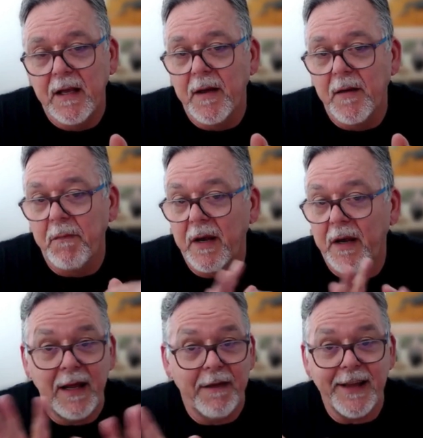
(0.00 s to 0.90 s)
But
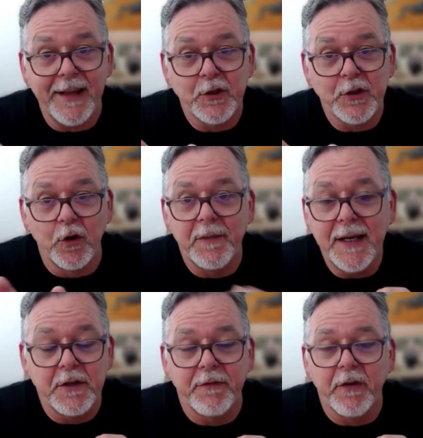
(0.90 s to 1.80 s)
if that's all in
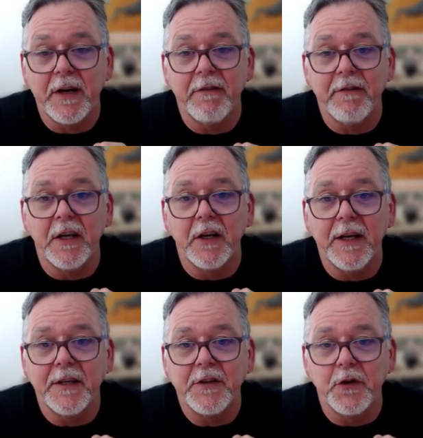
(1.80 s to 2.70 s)
place, you've got everything you
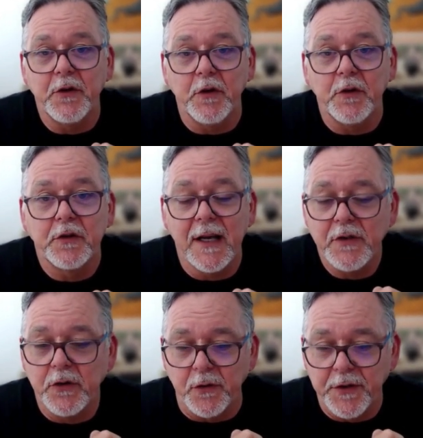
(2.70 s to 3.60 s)
need to use
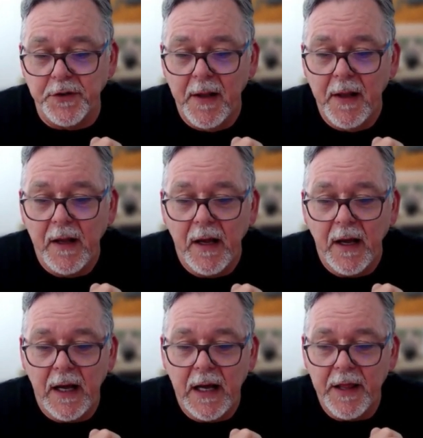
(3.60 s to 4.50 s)
Classtools.
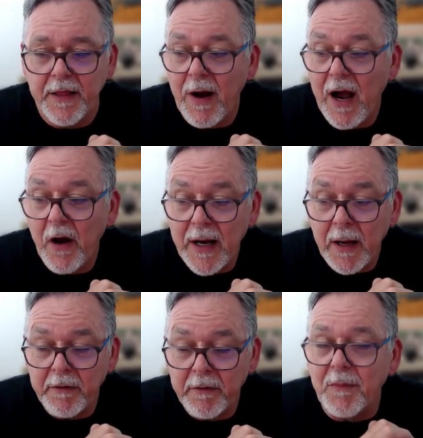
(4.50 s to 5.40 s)
There are a
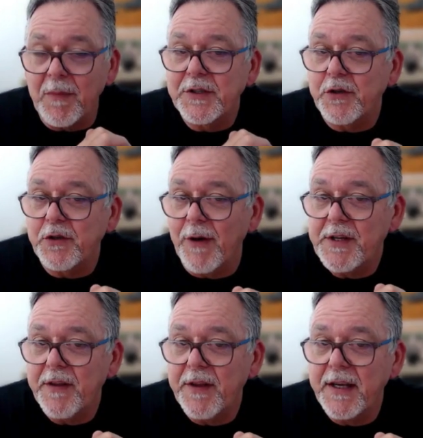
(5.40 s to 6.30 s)
couple of administration
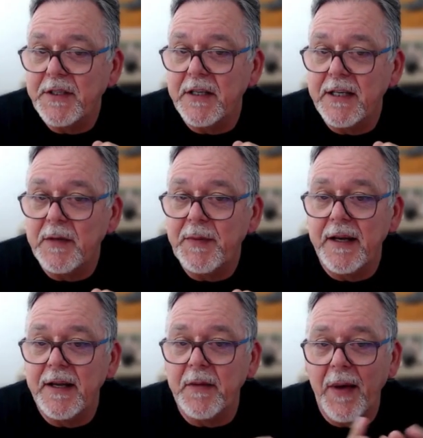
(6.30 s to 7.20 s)
things that need to be done
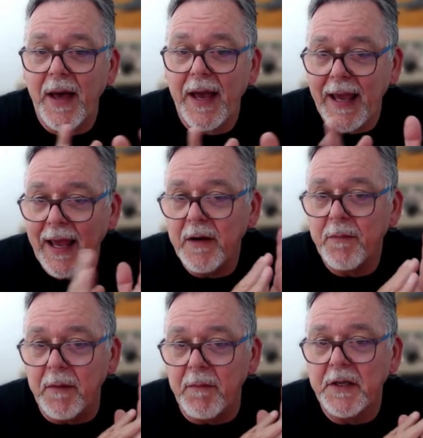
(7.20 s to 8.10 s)
in the back end by
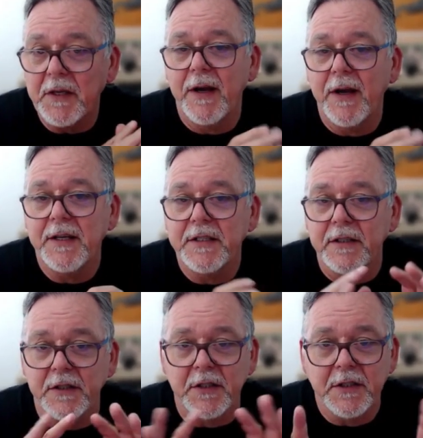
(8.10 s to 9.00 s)
administrators to
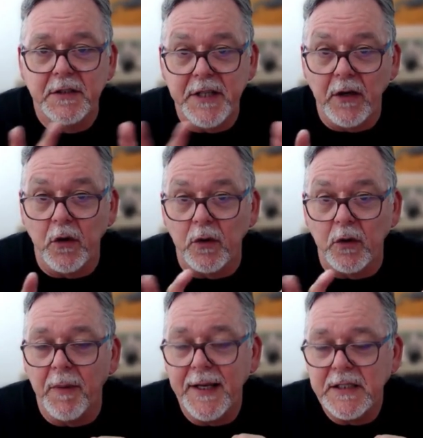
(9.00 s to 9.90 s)
just set it all in
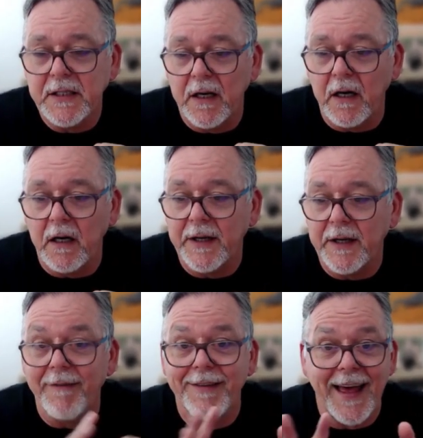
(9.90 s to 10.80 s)
place. I'll
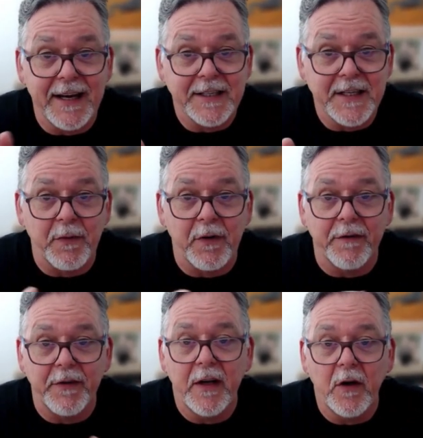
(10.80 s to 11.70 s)
cover that in a separate
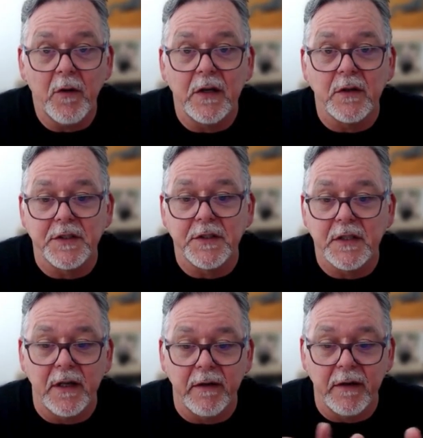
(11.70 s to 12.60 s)
video because
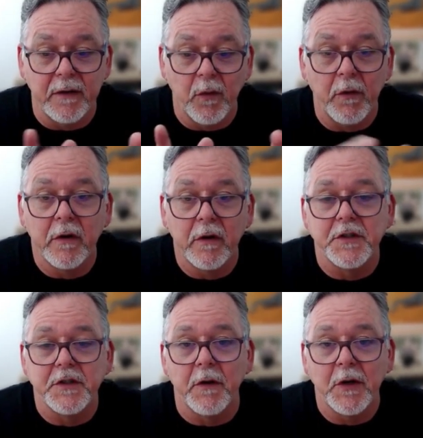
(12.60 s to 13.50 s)
it won't
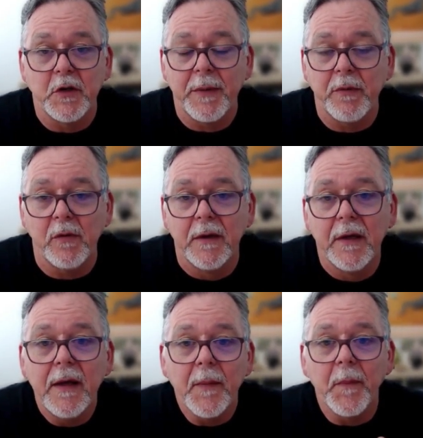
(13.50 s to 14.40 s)
concern most people,
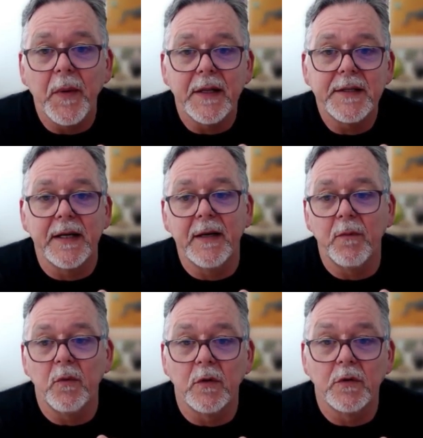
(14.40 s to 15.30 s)
but
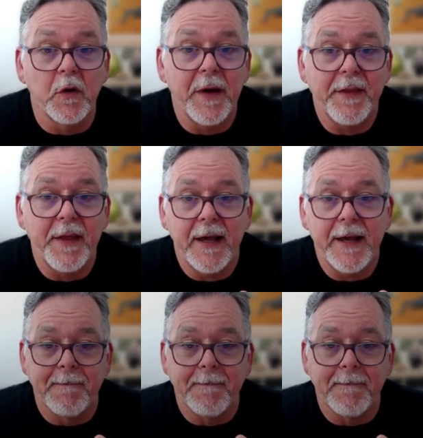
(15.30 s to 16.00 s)
we'll talk about that later.